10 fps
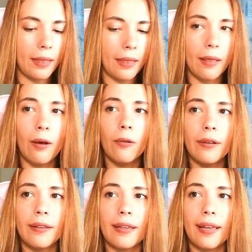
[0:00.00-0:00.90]

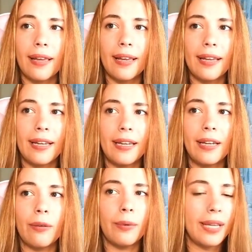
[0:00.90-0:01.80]

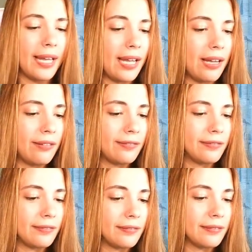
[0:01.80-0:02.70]
Okay, we
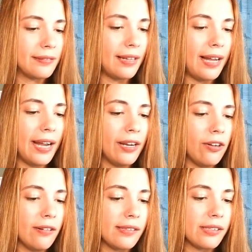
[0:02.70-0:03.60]
have
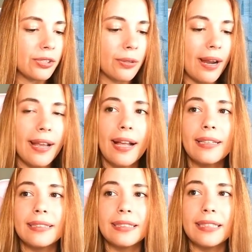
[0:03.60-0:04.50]
Inox Strike
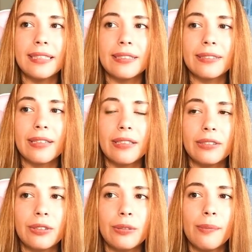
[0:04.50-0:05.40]
Leader, a
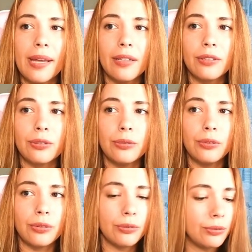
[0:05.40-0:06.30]
2-mana
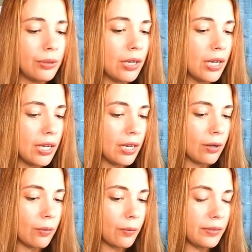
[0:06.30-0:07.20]
2/2.
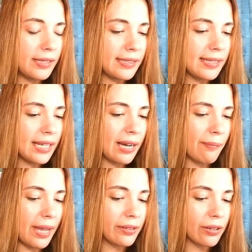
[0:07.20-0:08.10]
This is a
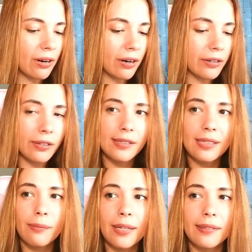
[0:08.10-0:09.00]
commander card. You can
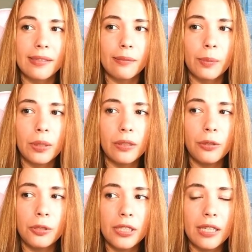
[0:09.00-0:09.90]
see by the symbol.
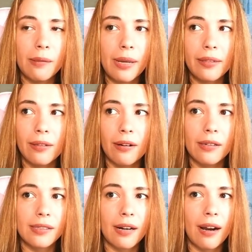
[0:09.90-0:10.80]
Usually commander
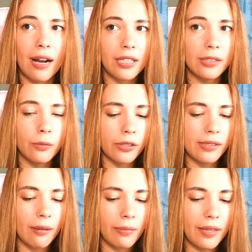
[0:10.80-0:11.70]
cards are actually worth
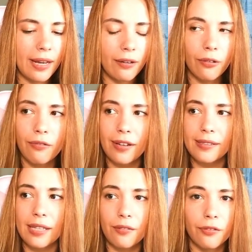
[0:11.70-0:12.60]
something. I don't know if I
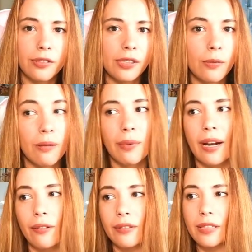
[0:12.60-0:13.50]
said for this one, but
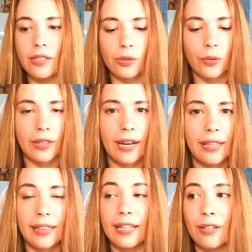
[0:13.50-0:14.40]
I don't think it's worth
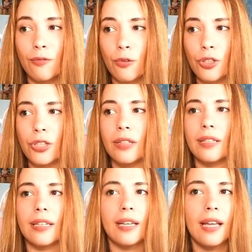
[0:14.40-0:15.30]
anything,
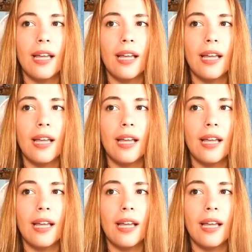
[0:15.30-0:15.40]
unfortunately.